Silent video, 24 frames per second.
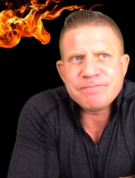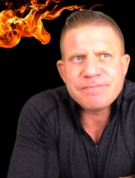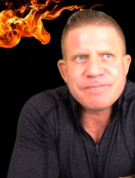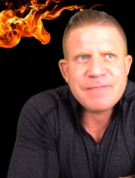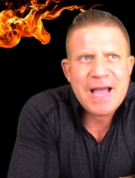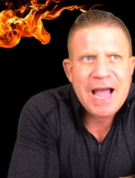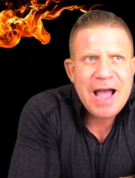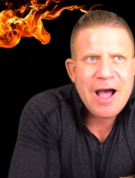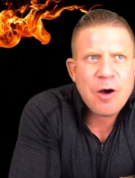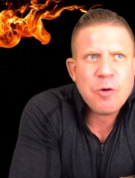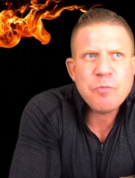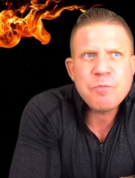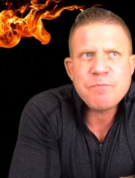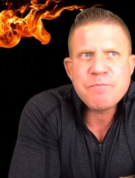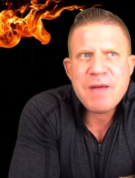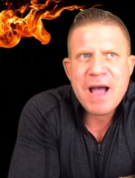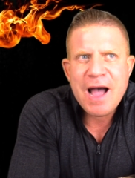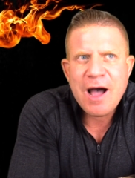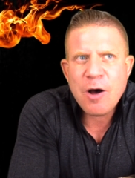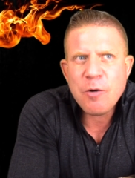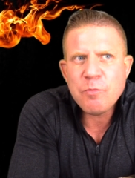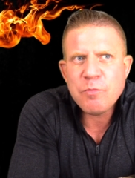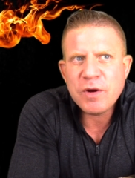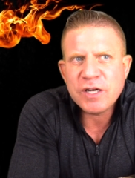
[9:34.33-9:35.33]

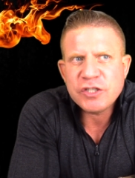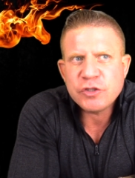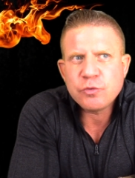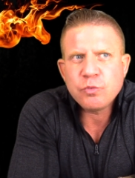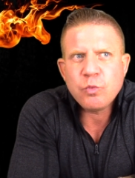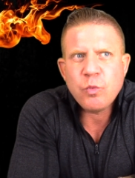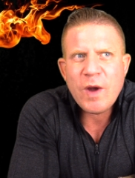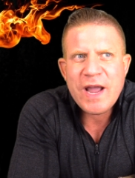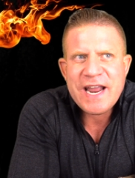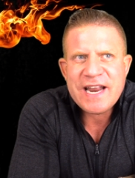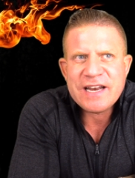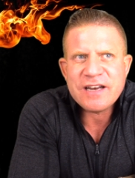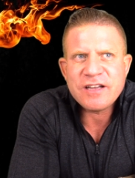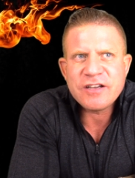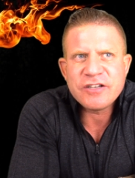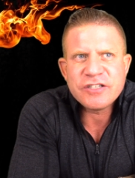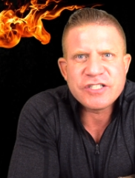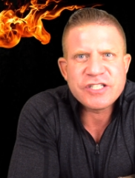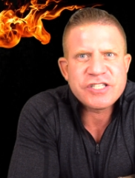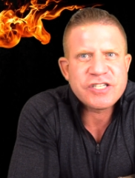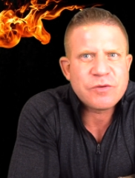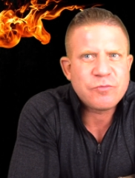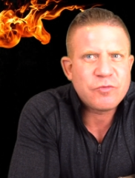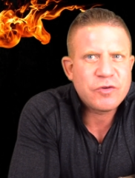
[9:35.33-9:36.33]
how much weight
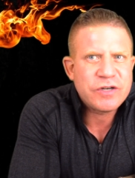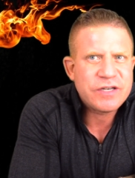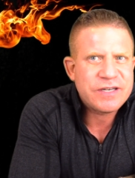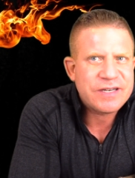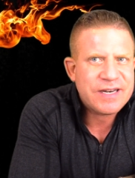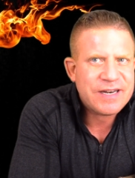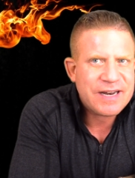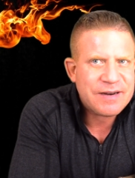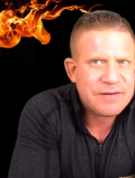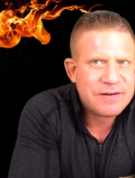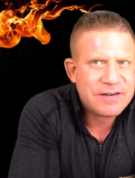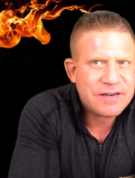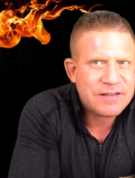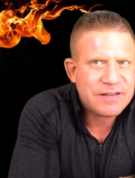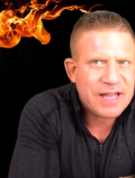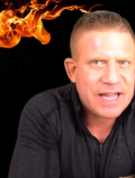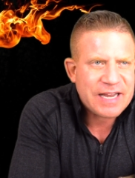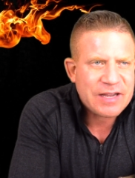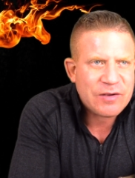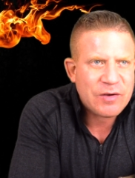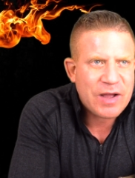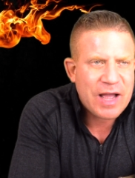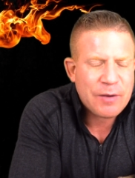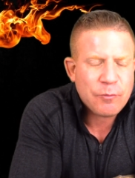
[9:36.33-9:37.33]
could someone,
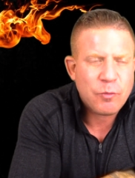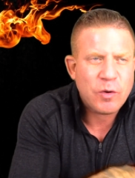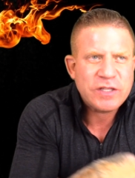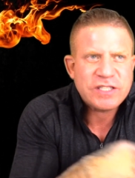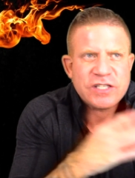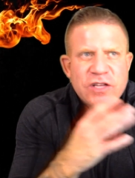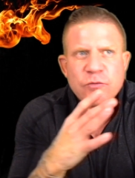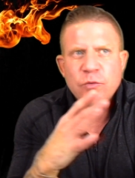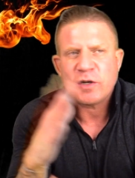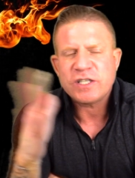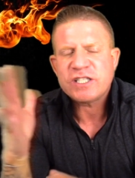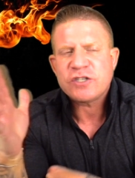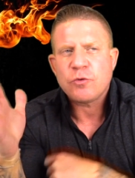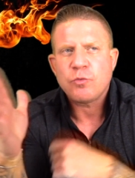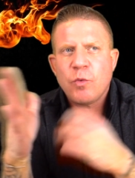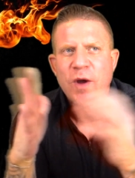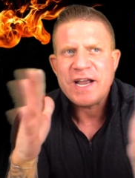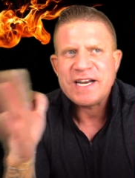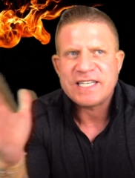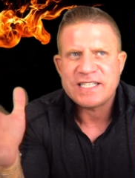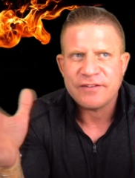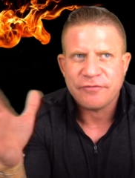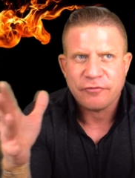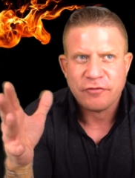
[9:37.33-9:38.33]
like, what's the
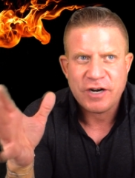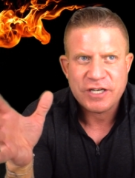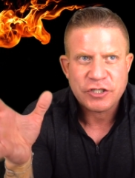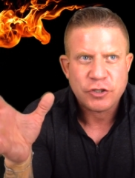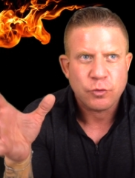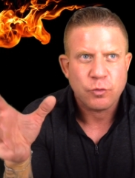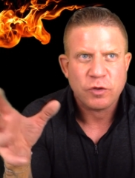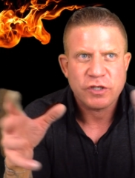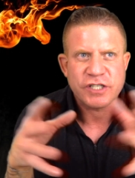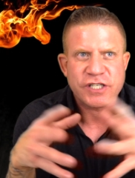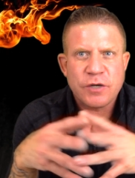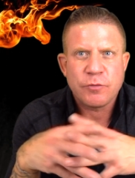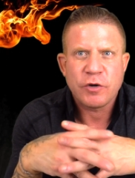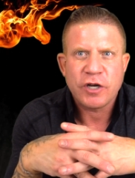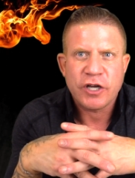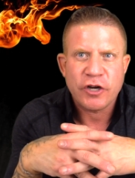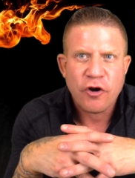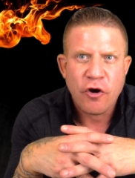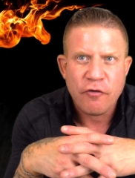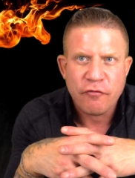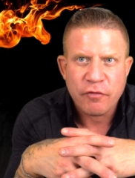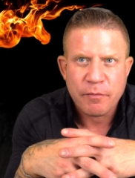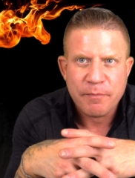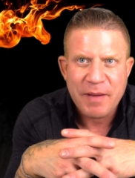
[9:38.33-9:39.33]
weight differential where someone could
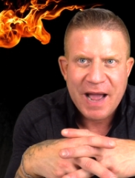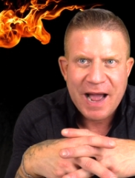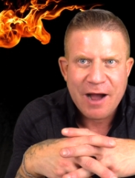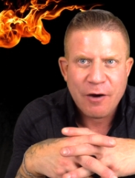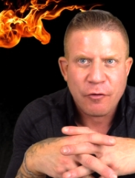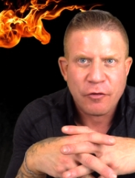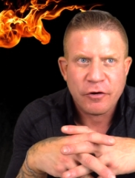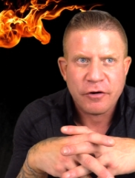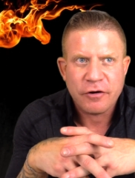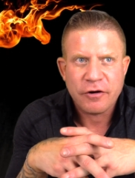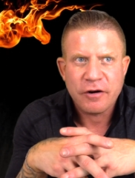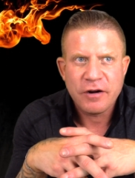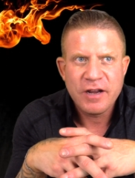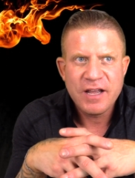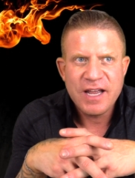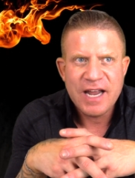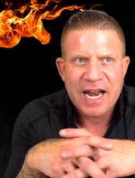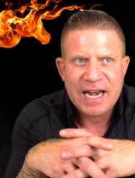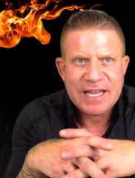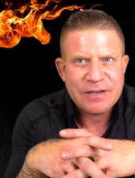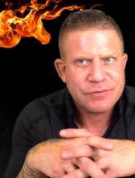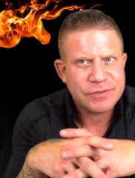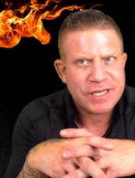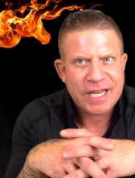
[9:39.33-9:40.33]
overpower her?
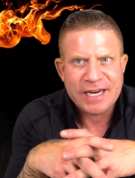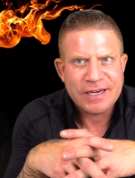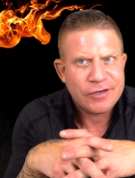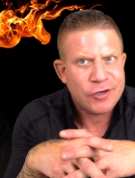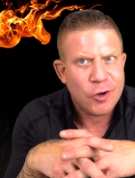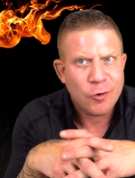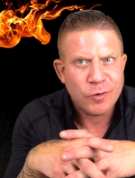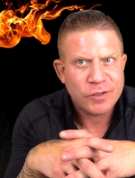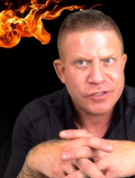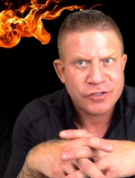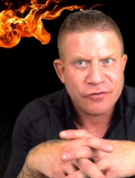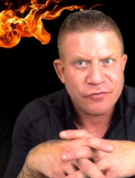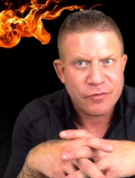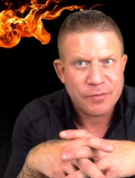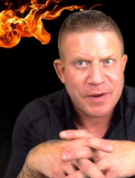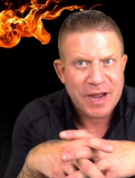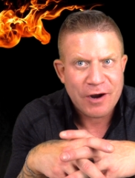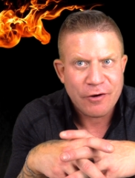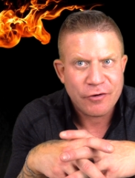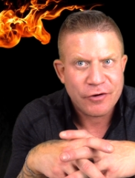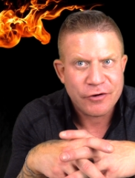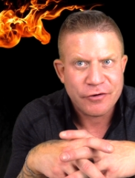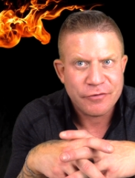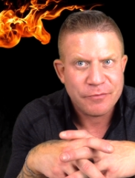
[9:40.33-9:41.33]
And he was like, no one's
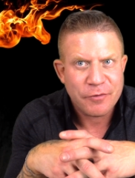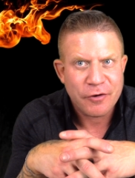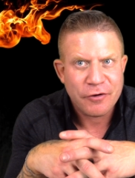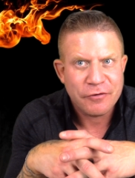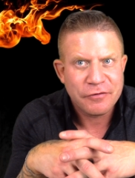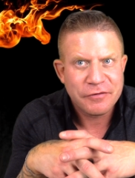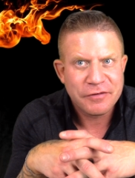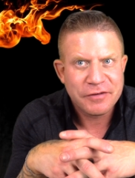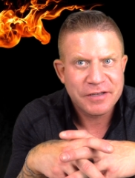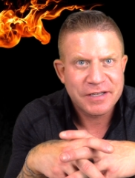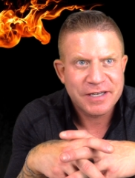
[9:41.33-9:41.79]
overpowering her, bro.